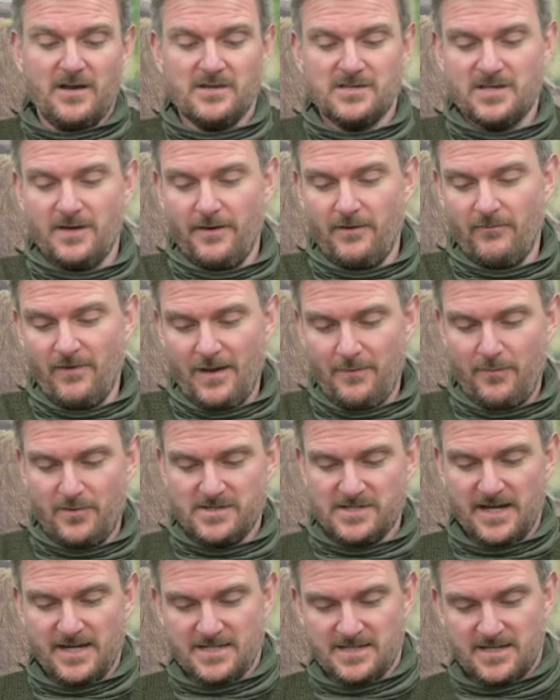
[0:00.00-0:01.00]
so it
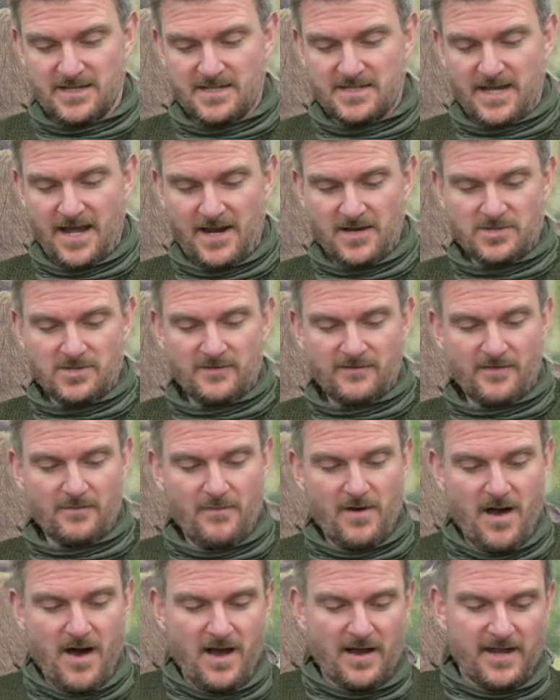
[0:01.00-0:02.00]
represents the centre of the
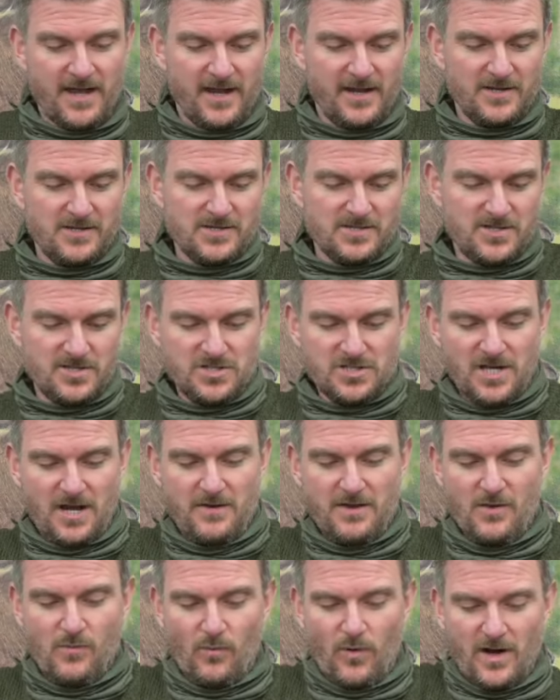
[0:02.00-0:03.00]
market. And just to show
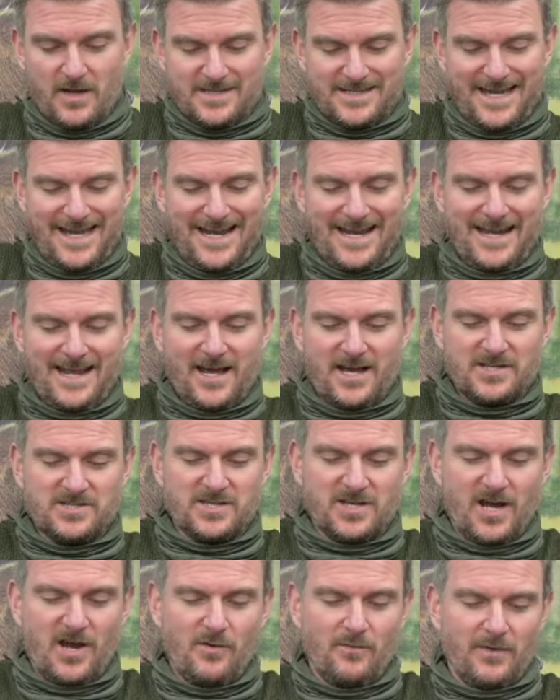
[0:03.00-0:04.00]
you what's in a
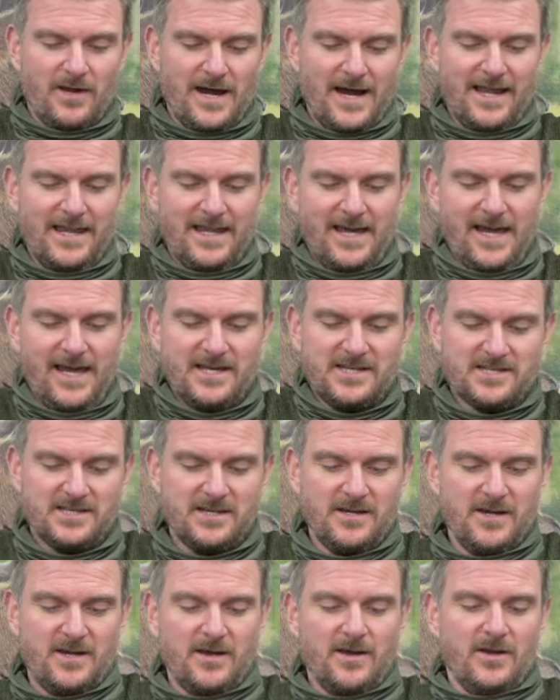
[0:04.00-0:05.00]
scope like this,
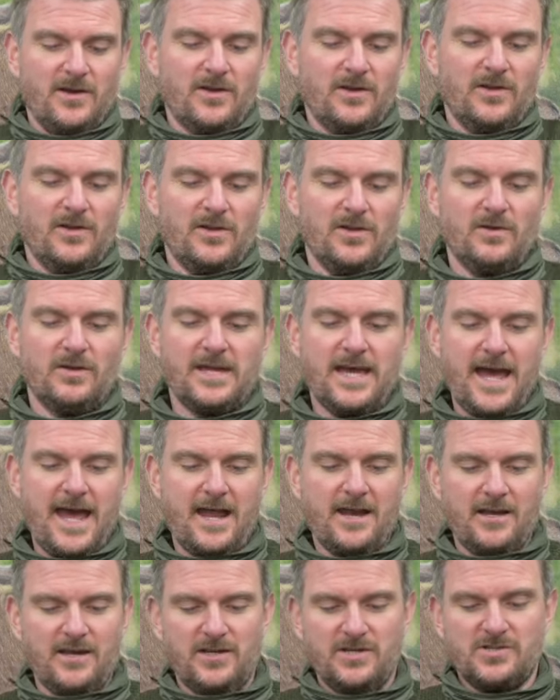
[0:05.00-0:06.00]
you
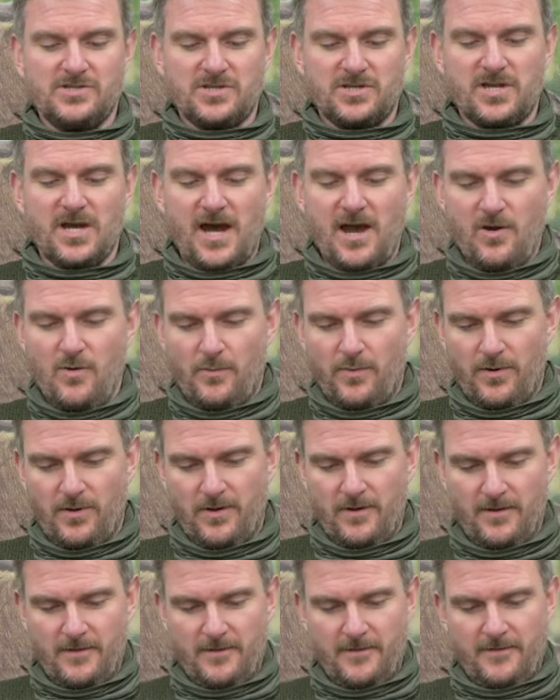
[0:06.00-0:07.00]
get your scope
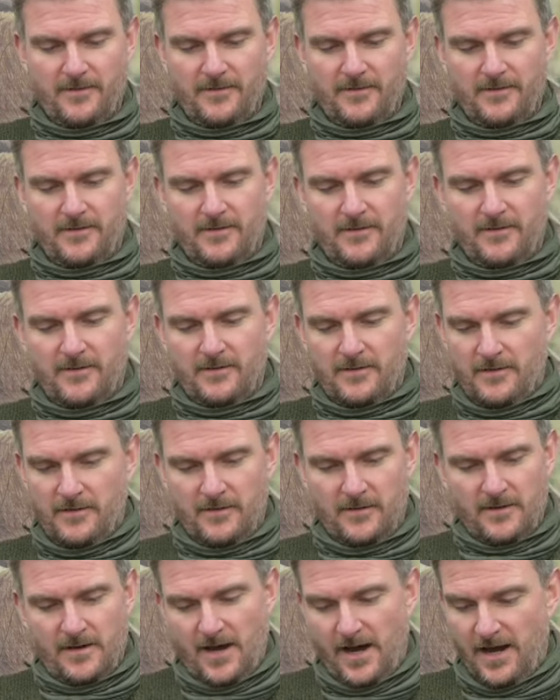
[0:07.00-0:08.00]

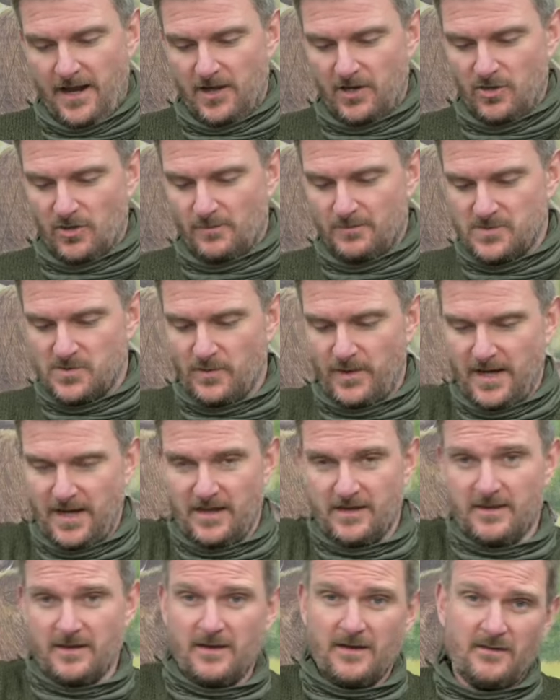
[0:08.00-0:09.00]
and it comes
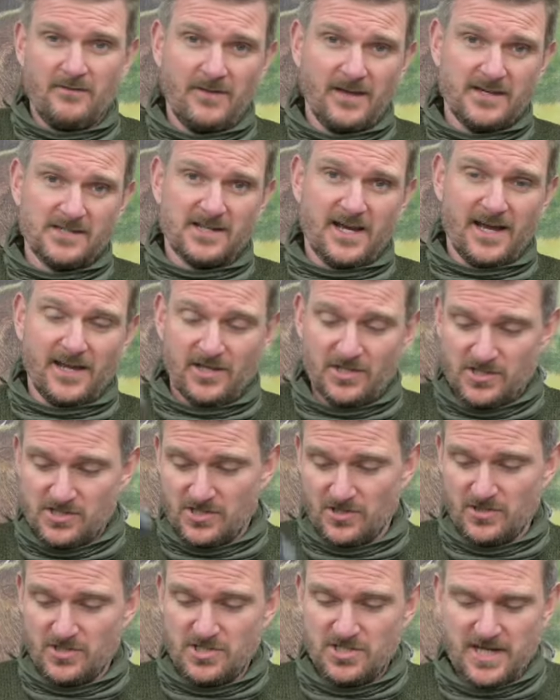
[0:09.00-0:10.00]
with things like a
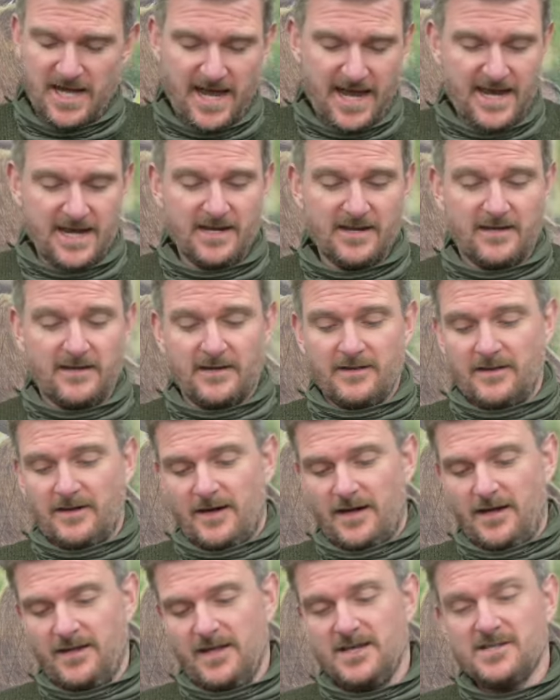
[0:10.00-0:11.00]
sunshade,
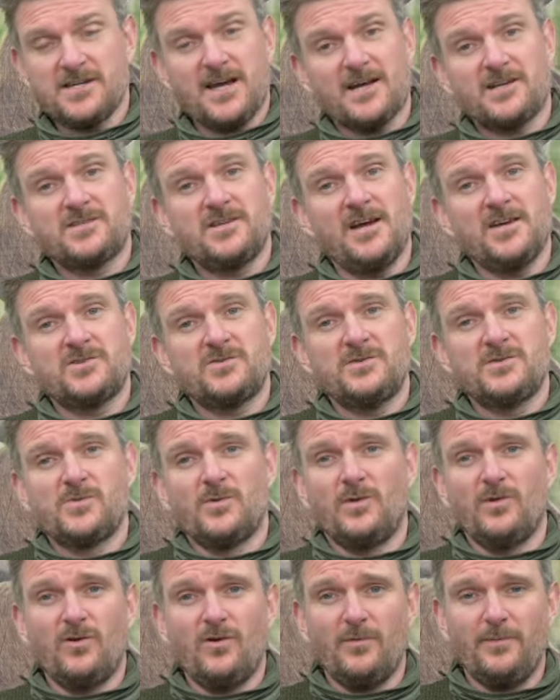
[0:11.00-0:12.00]
and these accessories
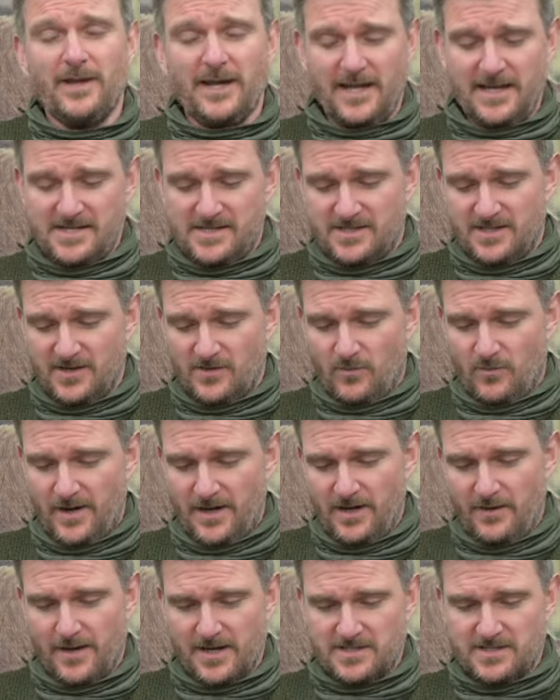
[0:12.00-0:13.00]
will all be listed
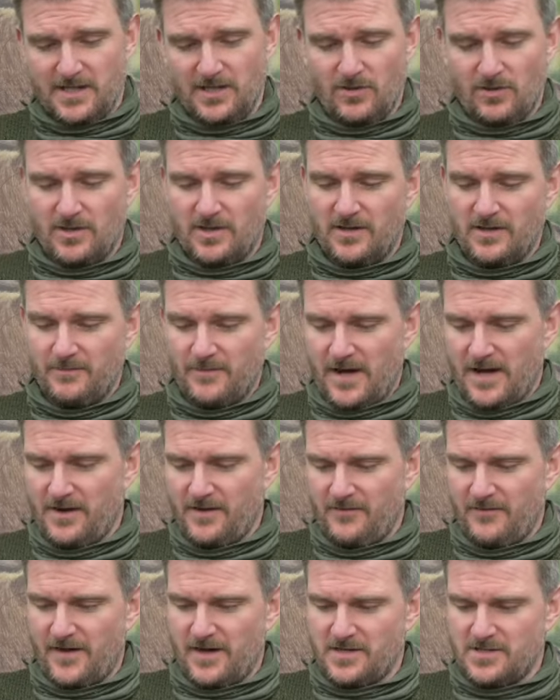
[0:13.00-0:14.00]
when you actually look at the
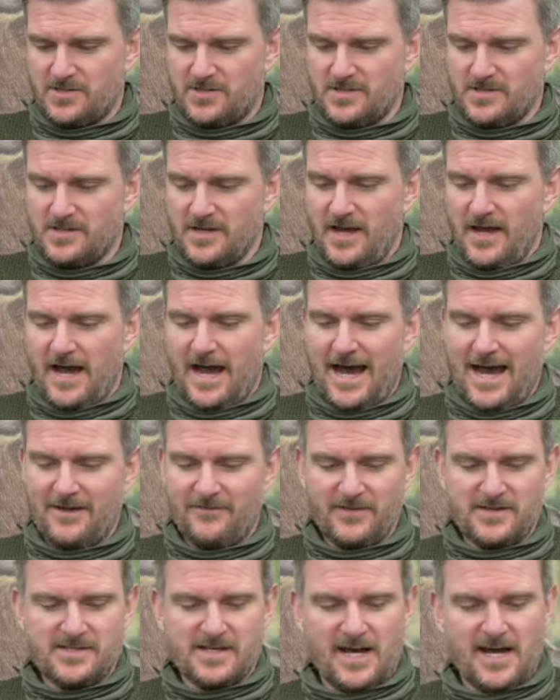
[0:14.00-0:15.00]
manufacturer's
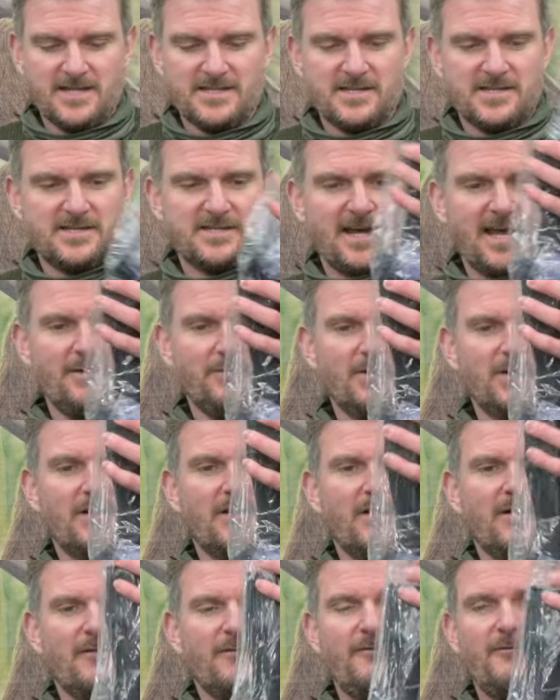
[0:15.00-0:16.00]
advertising statement
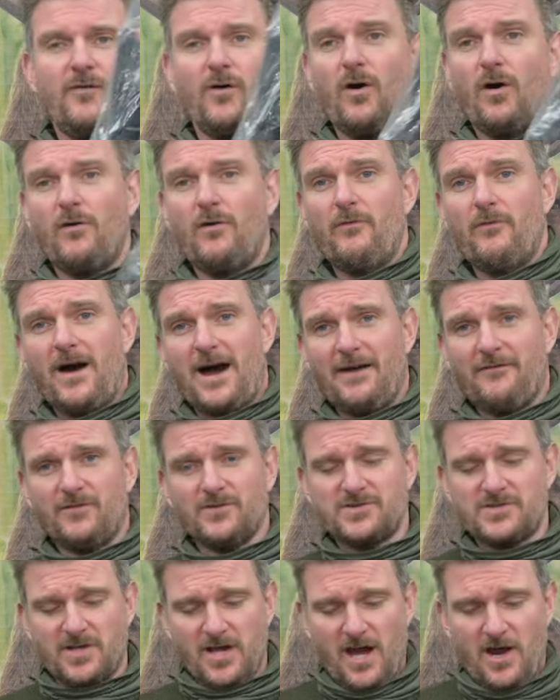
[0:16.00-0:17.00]
for a
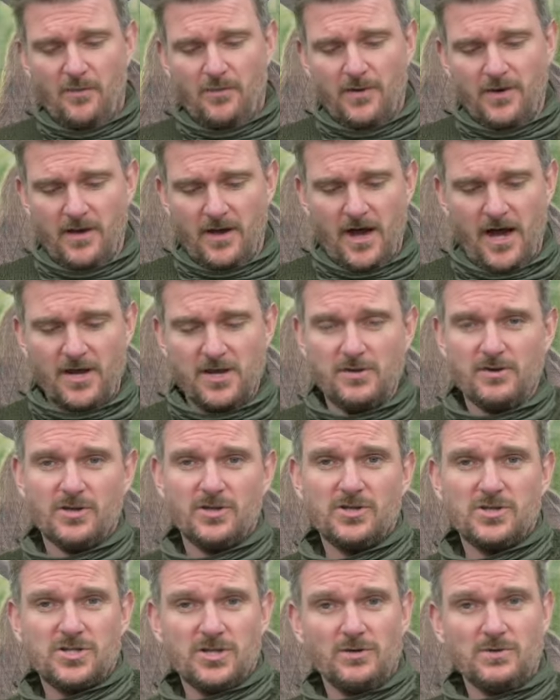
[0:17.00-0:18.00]
rifle scope, and you
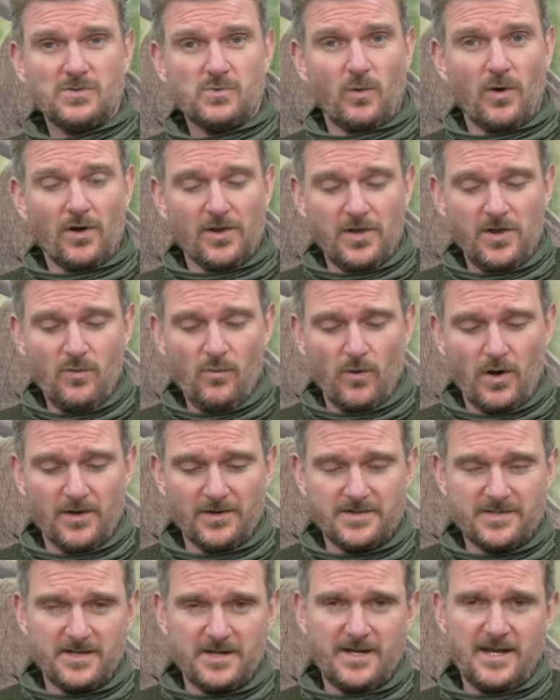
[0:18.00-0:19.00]
can choose what you
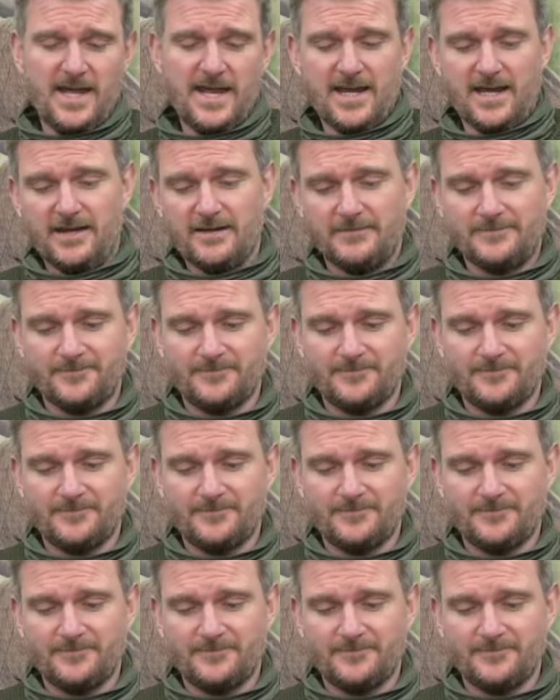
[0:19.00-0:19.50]
want and need.